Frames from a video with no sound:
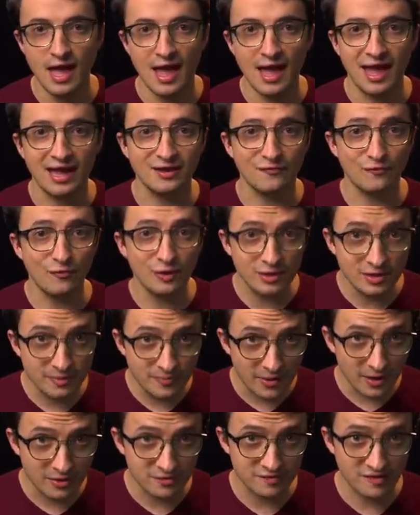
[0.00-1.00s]
And if one of the
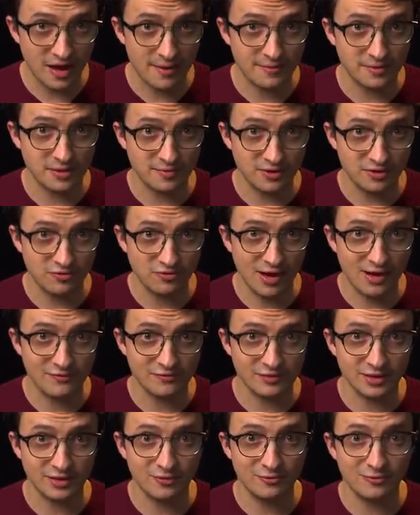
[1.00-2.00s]
parents happened to be
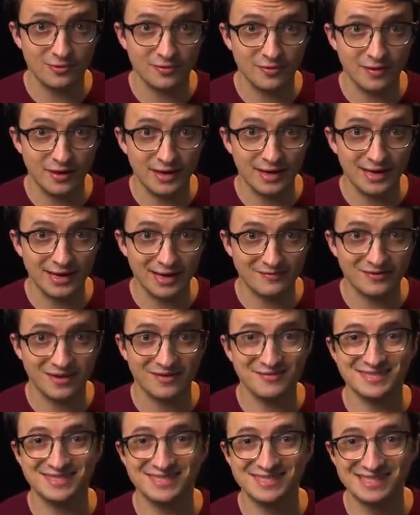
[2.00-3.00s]
traveling, well then I'd have to
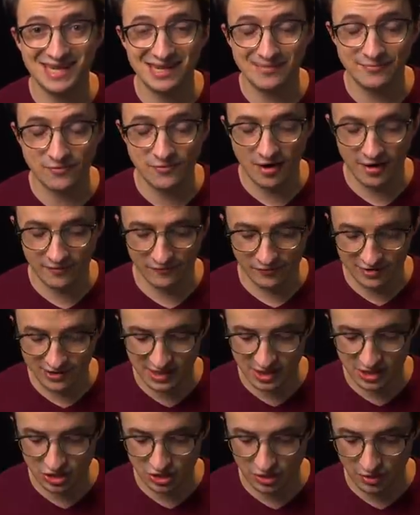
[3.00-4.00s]
have the same
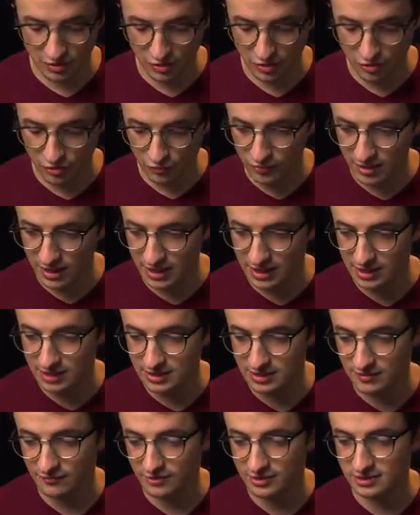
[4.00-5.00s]
conversation three
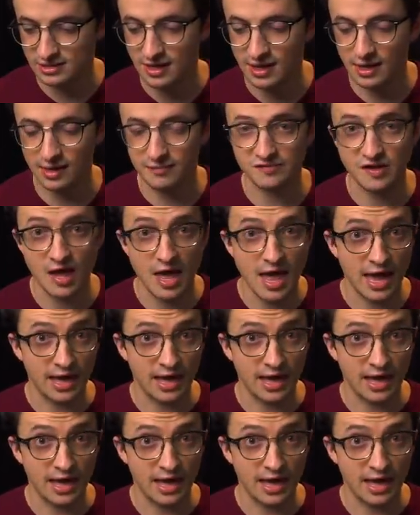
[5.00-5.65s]
different times.